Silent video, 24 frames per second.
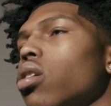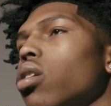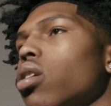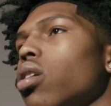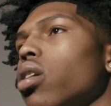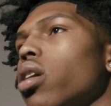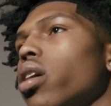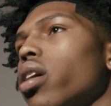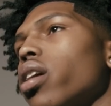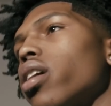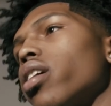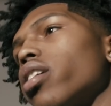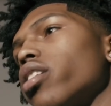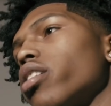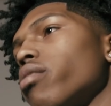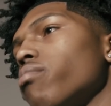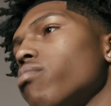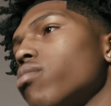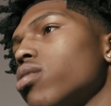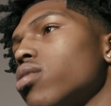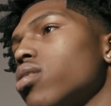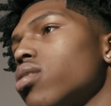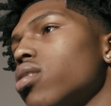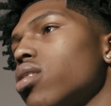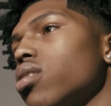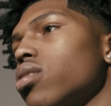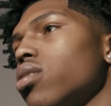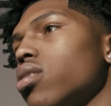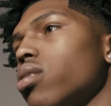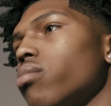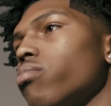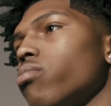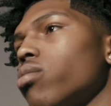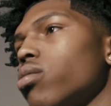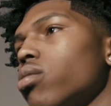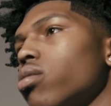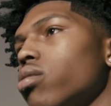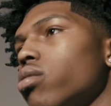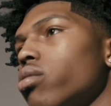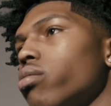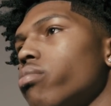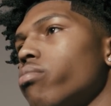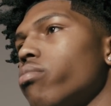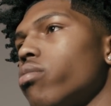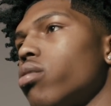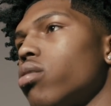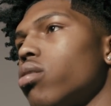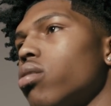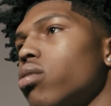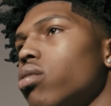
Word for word: Uh, I gotta get me a state championship.